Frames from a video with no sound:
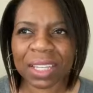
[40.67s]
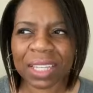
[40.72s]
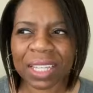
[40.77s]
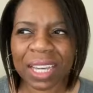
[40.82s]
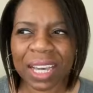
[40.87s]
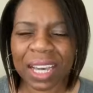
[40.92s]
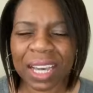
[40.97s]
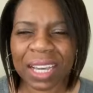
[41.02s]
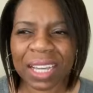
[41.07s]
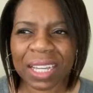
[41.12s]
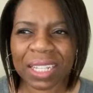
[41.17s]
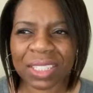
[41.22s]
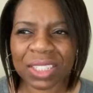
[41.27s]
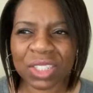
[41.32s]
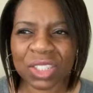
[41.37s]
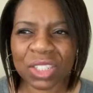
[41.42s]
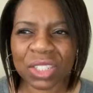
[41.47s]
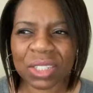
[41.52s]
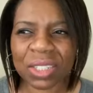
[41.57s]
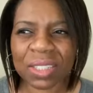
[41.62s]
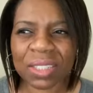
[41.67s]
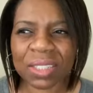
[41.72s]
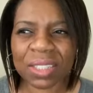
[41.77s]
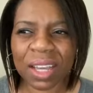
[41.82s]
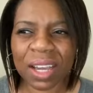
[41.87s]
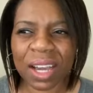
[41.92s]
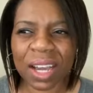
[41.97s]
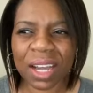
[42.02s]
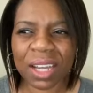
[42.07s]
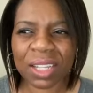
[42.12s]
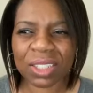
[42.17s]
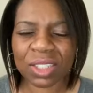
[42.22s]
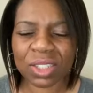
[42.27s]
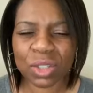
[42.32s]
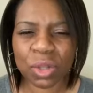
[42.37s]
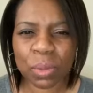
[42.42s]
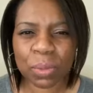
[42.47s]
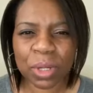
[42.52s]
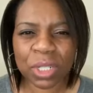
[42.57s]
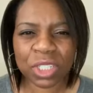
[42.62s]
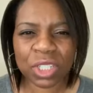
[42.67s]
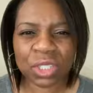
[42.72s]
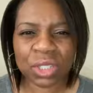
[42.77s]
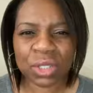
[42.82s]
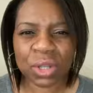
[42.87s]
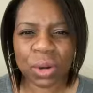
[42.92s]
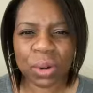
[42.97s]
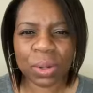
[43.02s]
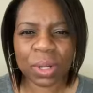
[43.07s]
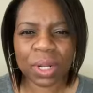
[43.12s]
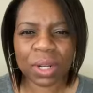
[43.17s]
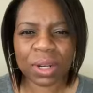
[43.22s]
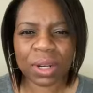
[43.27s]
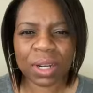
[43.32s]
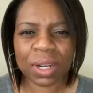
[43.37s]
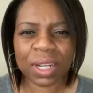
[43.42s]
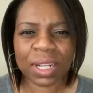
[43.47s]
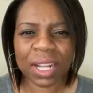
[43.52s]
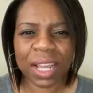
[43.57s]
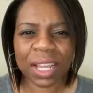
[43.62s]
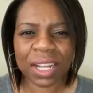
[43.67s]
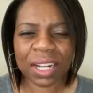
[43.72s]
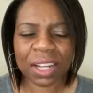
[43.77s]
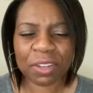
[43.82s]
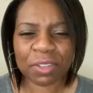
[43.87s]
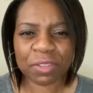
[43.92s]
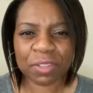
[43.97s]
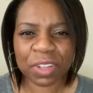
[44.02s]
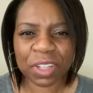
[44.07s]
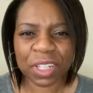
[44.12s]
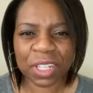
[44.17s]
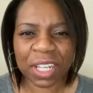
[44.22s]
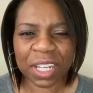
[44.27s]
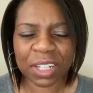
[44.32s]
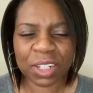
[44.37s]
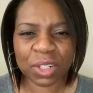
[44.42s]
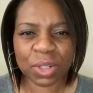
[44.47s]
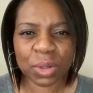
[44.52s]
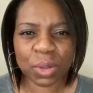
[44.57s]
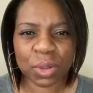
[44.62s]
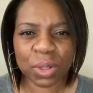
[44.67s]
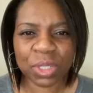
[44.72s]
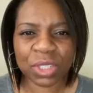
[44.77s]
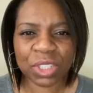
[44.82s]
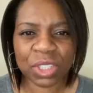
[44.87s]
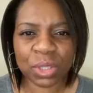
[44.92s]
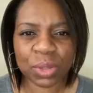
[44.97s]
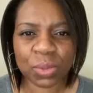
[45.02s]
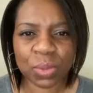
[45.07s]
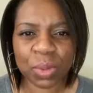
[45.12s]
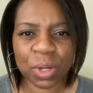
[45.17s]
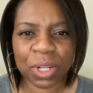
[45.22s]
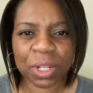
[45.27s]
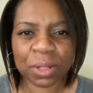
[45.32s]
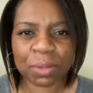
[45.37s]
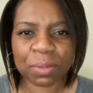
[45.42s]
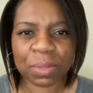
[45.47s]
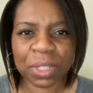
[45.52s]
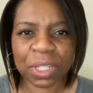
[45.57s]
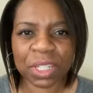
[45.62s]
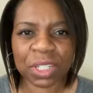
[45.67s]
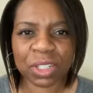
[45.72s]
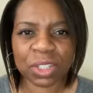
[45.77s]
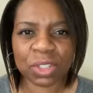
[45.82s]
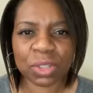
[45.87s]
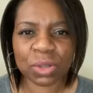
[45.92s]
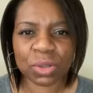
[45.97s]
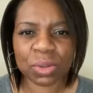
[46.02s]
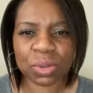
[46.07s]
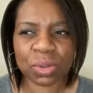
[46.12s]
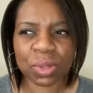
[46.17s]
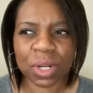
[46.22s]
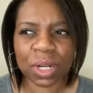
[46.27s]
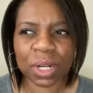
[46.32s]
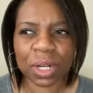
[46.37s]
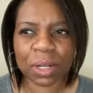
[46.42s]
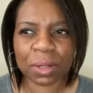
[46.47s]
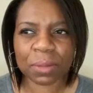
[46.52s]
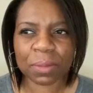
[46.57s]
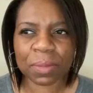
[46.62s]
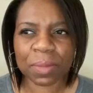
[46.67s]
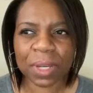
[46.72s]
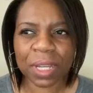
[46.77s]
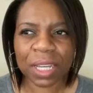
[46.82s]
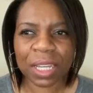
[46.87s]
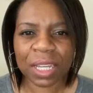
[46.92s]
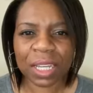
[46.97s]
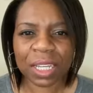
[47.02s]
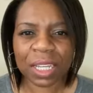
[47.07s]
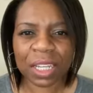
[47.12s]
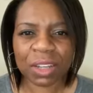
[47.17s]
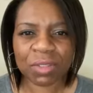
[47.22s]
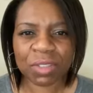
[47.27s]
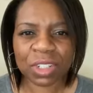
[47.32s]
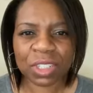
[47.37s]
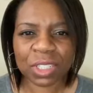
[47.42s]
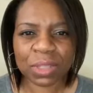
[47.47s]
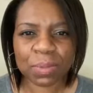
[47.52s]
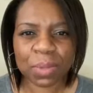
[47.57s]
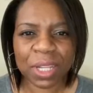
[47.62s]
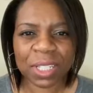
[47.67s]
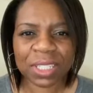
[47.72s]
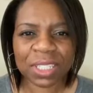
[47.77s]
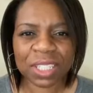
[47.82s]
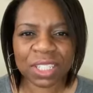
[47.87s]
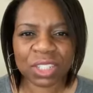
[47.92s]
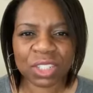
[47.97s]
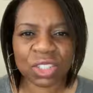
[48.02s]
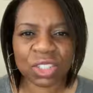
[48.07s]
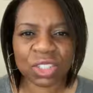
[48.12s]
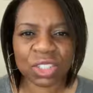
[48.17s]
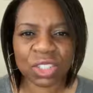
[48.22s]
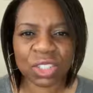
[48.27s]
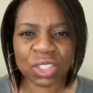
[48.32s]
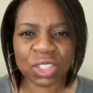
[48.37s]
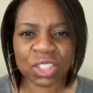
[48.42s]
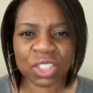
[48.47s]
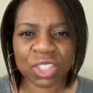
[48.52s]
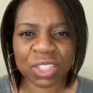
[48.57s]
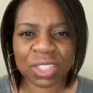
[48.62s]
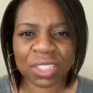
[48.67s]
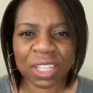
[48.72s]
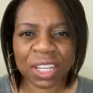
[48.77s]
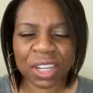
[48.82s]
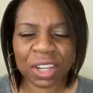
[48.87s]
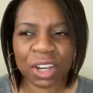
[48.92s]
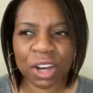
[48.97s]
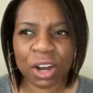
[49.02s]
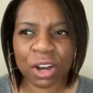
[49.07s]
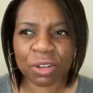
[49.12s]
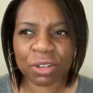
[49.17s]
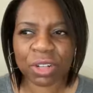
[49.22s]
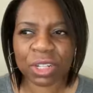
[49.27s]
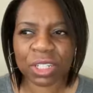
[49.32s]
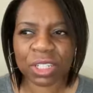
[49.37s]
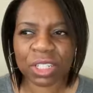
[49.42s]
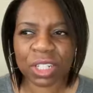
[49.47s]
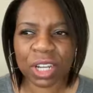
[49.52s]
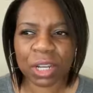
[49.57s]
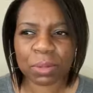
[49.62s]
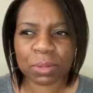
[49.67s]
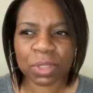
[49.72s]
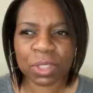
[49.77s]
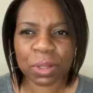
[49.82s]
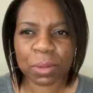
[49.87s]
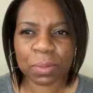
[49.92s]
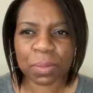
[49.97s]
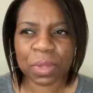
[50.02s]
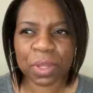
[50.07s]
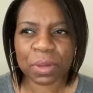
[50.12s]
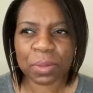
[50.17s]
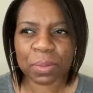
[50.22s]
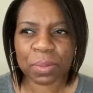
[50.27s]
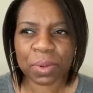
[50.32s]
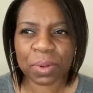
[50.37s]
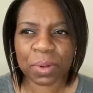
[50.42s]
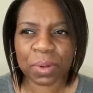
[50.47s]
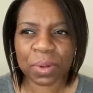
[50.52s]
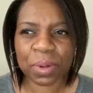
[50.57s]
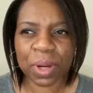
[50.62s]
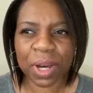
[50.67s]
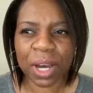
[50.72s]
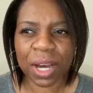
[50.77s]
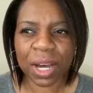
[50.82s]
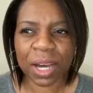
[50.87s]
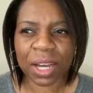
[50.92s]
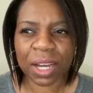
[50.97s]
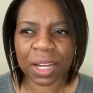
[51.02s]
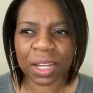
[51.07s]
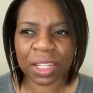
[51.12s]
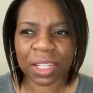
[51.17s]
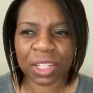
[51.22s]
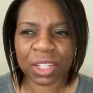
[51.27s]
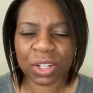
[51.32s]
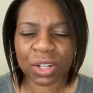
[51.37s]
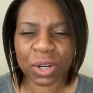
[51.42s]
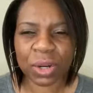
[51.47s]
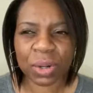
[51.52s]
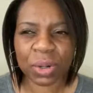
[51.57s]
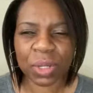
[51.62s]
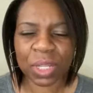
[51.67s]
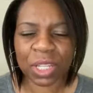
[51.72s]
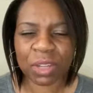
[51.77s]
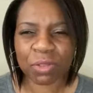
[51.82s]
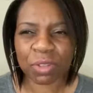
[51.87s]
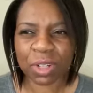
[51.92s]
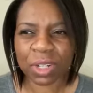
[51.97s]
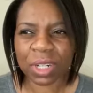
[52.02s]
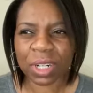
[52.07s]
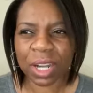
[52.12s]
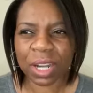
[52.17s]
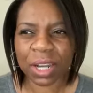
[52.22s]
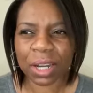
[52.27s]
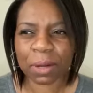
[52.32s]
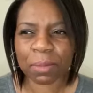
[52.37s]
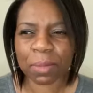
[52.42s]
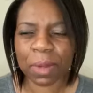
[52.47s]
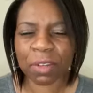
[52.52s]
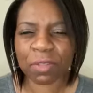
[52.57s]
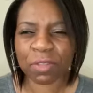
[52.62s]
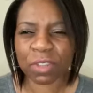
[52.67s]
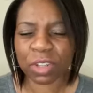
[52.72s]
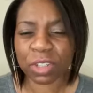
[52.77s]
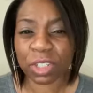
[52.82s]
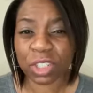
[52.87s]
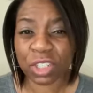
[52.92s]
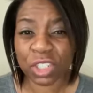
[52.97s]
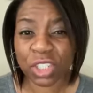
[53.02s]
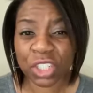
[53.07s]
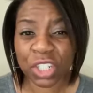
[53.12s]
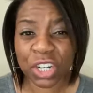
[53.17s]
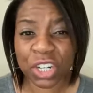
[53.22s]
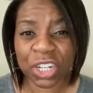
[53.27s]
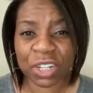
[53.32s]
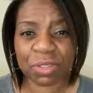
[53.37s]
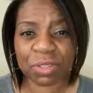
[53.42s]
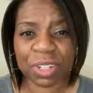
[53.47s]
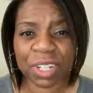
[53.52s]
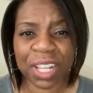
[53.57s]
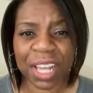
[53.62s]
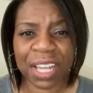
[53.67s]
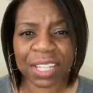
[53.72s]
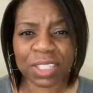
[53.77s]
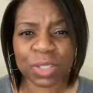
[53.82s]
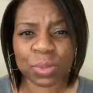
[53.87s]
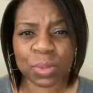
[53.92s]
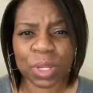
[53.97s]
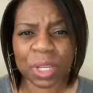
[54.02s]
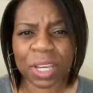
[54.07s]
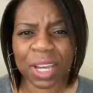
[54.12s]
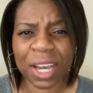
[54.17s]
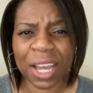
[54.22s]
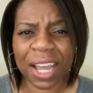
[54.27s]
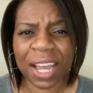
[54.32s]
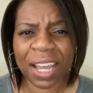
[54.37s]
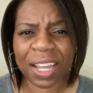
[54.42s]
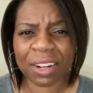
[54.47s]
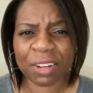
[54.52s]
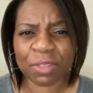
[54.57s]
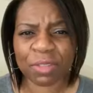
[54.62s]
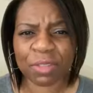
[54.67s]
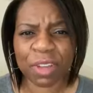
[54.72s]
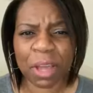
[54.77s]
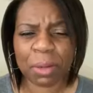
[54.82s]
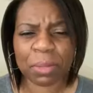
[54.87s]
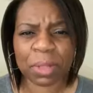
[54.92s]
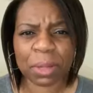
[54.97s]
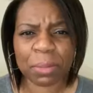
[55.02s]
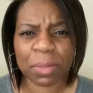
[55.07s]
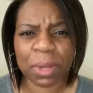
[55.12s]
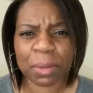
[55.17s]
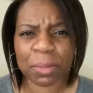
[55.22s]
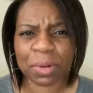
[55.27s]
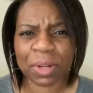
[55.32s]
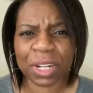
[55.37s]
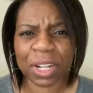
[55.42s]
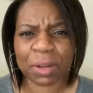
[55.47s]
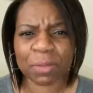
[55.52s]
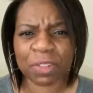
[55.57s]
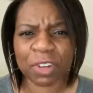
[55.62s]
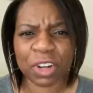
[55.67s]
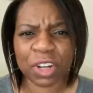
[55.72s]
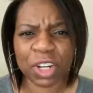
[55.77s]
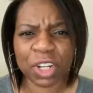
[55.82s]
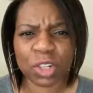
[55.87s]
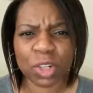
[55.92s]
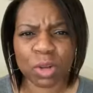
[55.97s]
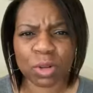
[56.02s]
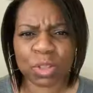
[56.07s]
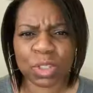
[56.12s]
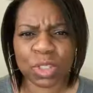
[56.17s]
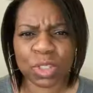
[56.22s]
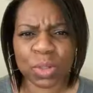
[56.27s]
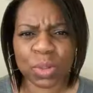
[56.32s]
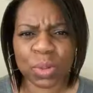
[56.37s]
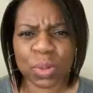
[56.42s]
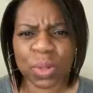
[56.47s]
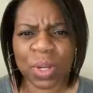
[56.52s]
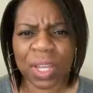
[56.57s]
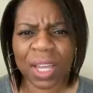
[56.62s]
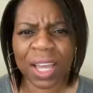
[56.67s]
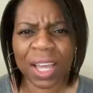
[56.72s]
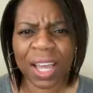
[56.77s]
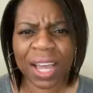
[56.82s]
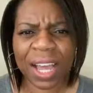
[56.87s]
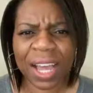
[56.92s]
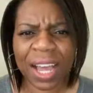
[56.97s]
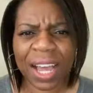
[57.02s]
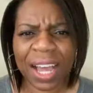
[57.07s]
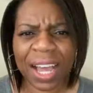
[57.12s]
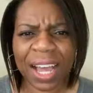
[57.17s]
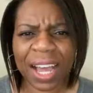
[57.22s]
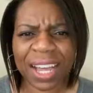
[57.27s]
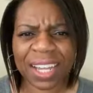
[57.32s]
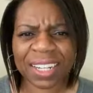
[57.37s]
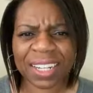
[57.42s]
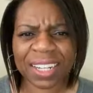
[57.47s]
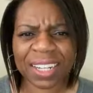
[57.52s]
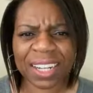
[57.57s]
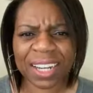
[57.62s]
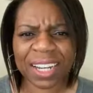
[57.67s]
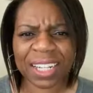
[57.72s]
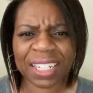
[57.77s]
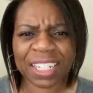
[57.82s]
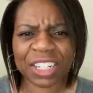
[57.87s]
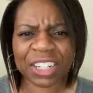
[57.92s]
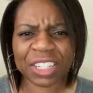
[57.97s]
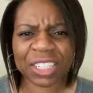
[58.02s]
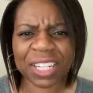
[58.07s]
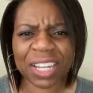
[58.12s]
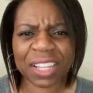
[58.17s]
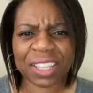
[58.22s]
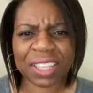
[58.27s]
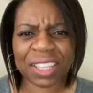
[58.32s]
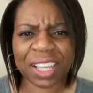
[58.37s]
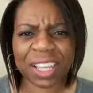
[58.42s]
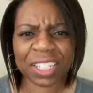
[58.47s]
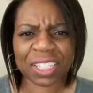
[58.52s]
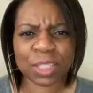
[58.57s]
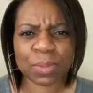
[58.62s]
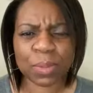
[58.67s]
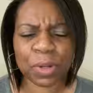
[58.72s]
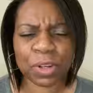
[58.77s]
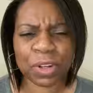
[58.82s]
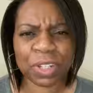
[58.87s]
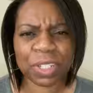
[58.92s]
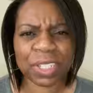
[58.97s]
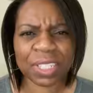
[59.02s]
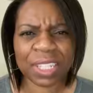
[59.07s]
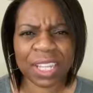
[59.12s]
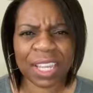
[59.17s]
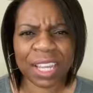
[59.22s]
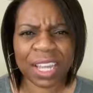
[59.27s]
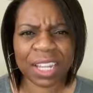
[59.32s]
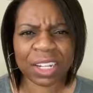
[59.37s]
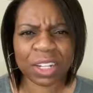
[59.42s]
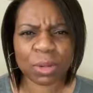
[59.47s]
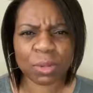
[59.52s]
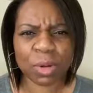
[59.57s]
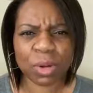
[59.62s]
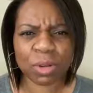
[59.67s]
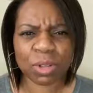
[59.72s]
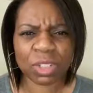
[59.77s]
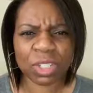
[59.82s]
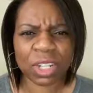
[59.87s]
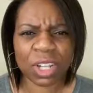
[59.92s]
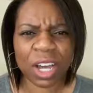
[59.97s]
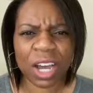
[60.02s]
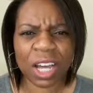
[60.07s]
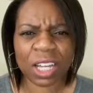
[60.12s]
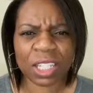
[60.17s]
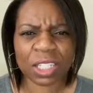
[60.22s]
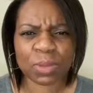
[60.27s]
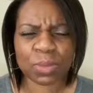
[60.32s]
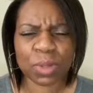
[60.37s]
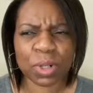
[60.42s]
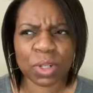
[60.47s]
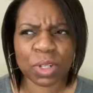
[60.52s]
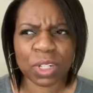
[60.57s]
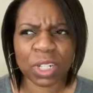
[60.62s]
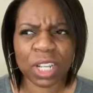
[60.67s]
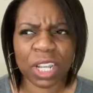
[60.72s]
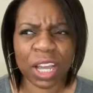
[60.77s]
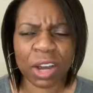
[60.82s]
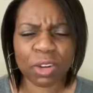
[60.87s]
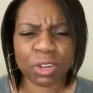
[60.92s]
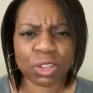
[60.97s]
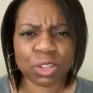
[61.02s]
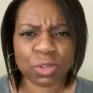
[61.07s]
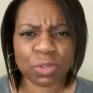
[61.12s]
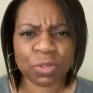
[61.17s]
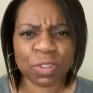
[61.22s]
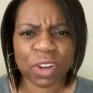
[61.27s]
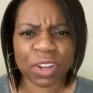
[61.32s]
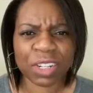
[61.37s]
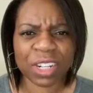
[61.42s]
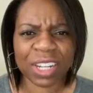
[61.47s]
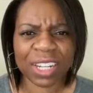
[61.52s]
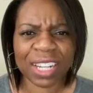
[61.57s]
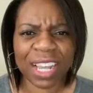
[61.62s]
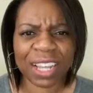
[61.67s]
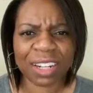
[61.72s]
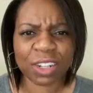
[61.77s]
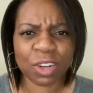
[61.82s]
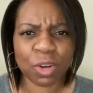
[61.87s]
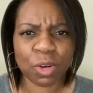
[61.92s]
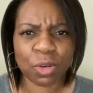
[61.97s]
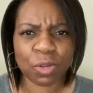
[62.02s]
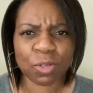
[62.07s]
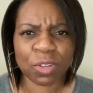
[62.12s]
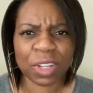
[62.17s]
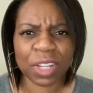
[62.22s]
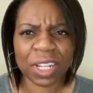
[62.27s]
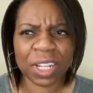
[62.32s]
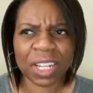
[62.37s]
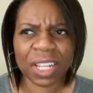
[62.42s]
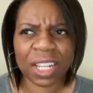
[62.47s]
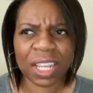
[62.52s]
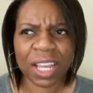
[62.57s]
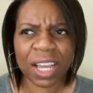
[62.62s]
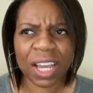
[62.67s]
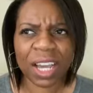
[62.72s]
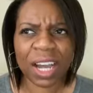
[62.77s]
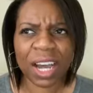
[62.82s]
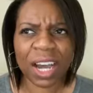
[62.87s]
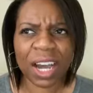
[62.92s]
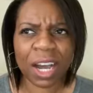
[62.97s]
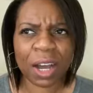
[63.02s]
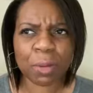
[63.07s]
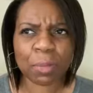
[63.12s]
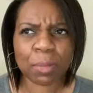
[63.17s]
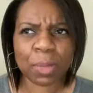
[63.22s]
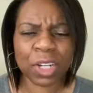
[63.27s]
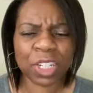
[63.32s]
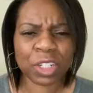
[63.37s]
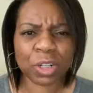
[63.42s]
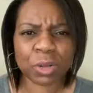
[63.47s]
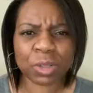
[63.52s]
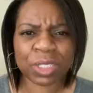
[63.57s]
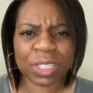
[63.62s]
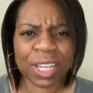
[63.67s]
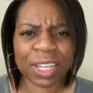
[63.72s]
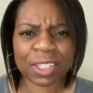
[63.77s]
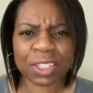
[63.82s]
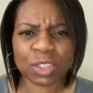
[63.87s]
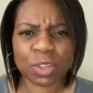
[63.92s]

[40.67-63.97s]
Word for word: yeah, it's just uh, so much is going on, and I feel like the Lord just wanted me to um, give this message to just encourage um, some people. Uh, you know, even um, I feel to share, even last week, I had a family member that I'm very close to had a, a near death experience. They end up going to the hospital and they also found out they had COVID. Um, but there was like